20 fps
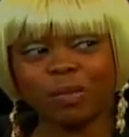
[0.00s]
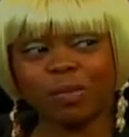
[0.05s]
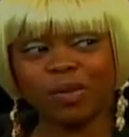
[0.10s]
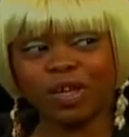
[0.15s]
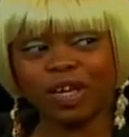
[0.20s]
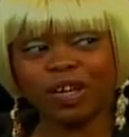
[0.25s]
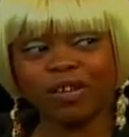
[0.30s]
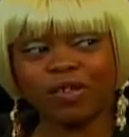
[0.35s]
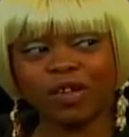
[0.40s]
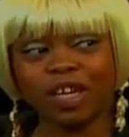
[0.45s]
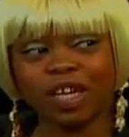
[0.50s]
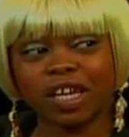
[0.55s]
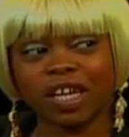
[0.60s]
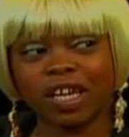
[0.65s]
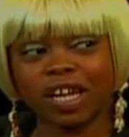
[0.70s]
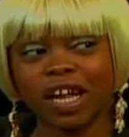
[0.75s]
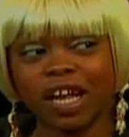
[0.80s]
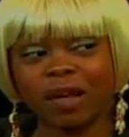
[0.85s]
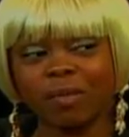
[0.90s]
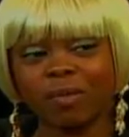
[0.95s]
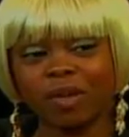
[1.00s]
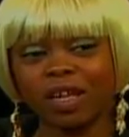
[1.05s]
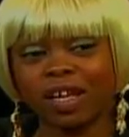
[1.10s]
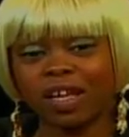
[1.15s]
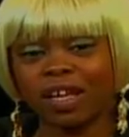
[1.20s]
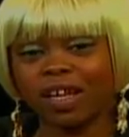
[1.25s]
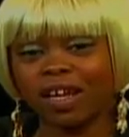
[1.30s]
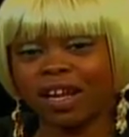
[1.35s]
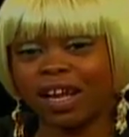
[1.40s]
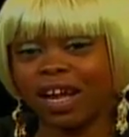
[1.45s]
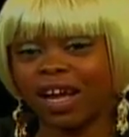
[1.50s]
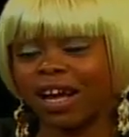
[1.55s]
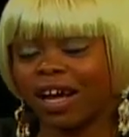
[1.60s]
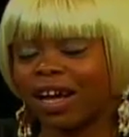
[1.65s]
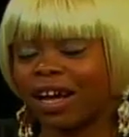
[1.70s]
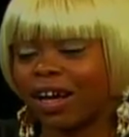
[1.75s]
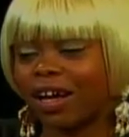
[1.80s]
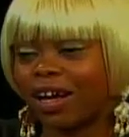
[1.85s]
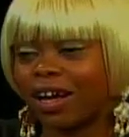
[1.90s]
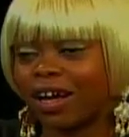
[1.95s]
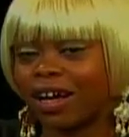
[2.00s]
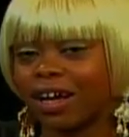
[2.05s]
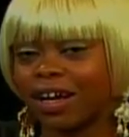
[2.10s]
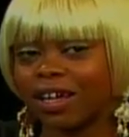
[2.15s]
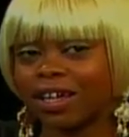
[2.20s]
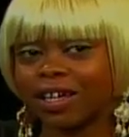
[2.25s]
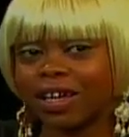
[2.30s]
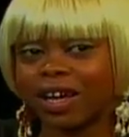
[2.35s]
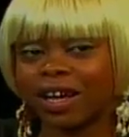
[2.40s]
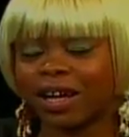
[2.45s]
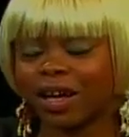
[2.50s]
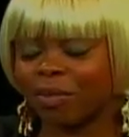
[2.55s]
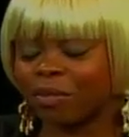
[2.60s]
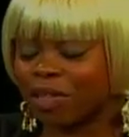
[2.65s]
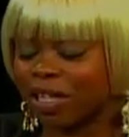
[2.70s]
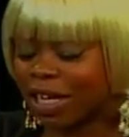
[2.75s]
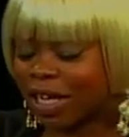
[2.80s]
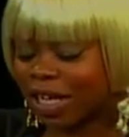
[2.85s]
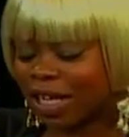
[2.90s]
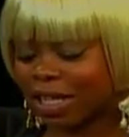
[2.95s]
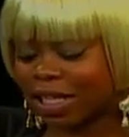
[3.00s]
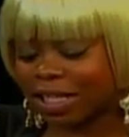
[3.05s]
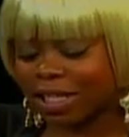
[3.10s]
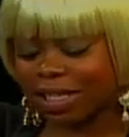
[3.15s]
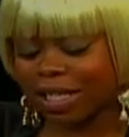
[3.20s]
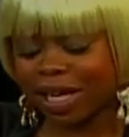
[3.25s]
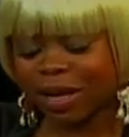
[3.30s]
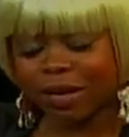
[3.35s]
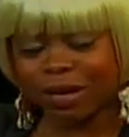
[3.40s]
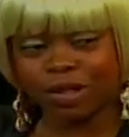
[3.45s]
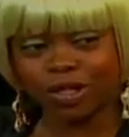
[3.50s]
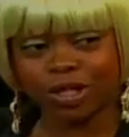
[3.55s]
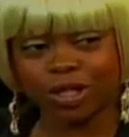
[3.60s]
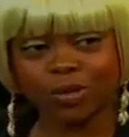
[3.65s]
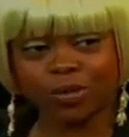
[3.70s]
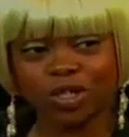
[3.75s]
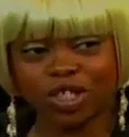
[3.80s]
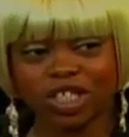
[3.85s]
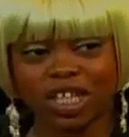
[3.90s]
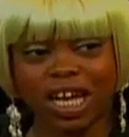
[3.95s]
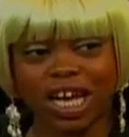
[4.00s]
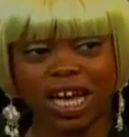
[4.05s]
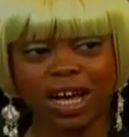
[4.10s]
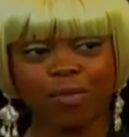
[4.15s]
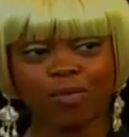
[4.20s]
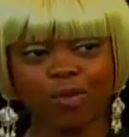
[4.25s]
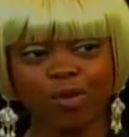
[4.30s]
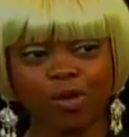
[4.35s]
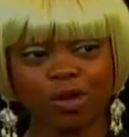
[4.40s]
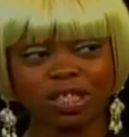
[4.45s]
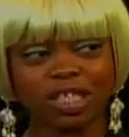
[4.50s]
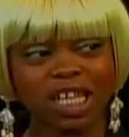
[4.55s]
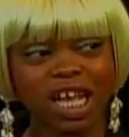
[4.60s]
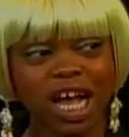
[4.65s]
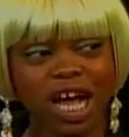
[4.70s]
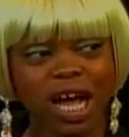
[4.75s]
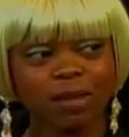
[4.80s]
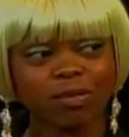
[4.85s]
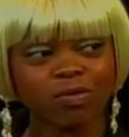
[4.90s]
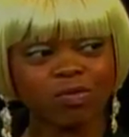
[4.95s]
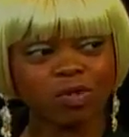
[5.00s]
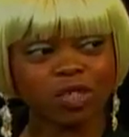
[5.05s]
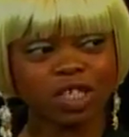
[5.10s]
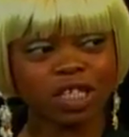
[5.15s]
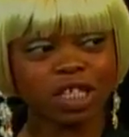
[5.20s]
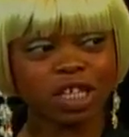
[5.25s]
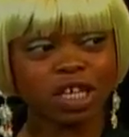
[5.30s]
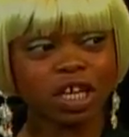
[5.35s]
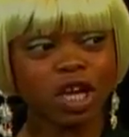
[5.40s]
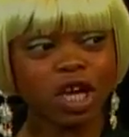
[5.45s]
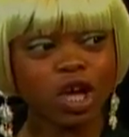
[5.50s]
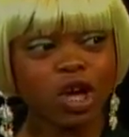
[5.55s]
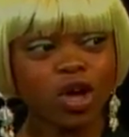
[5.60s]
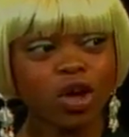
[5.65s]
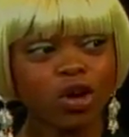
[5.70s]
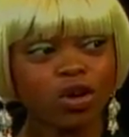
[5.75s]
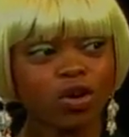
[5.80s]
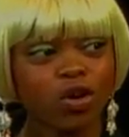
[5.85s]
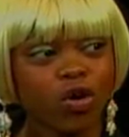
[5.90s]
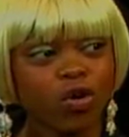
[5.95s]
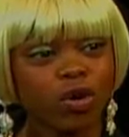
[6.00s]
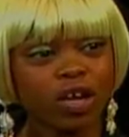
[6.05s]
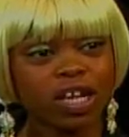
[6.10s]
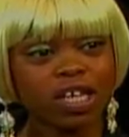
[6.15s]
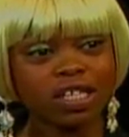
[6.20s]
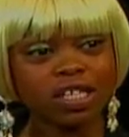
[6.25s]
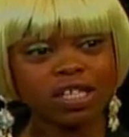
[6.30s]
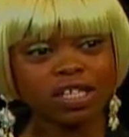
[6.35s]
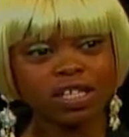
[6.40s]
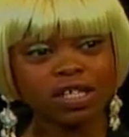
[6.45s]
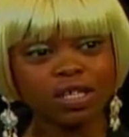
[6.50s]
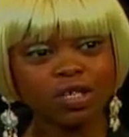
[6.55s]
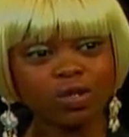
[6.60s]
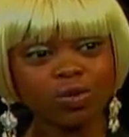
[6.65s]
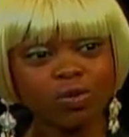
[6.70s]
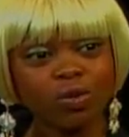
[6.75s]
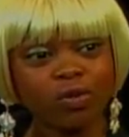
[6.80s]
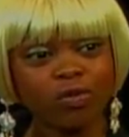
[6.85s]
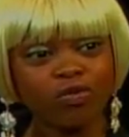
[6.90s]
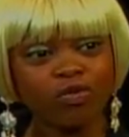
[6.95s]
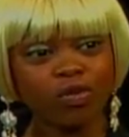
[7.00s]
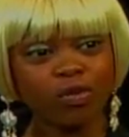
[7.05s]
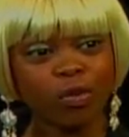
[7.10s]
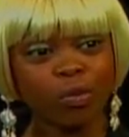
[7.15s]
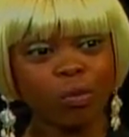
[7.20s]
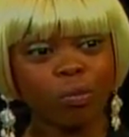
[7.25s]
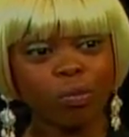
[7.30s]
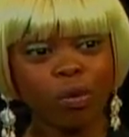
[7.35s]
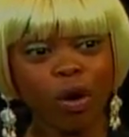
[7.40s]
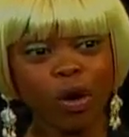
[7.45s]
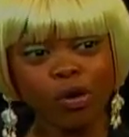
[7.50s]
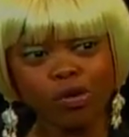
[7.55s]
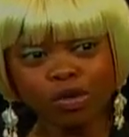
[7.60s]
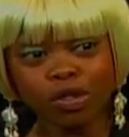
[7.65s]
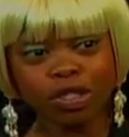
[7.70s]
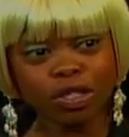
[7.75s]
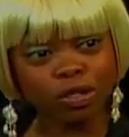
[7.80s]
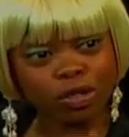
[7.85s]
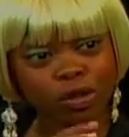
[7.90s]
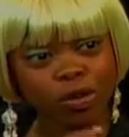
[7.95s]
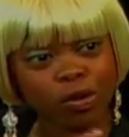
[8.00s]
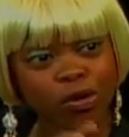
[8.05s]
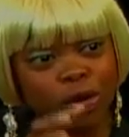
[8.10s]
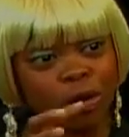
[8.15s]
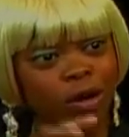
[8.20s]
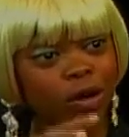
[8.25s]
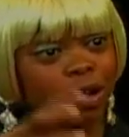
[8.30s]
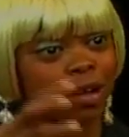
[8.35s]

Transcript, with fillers: Period. I mean, I, I'm looking at the time. I just wish I had more time to really go into the two of you, pers- you know, mm-hmm.